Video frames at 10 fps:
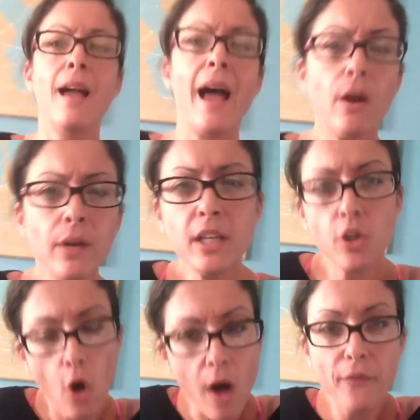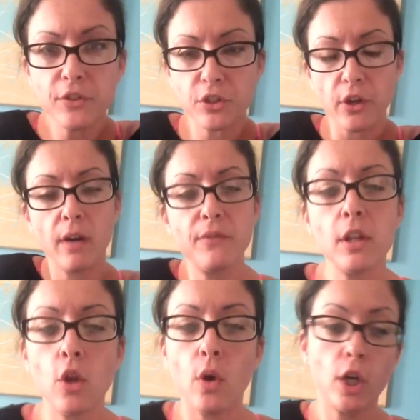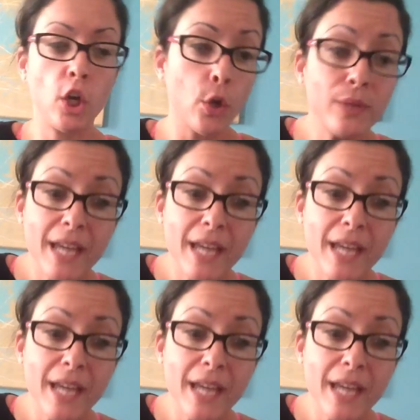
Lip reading: how can an officer of the law go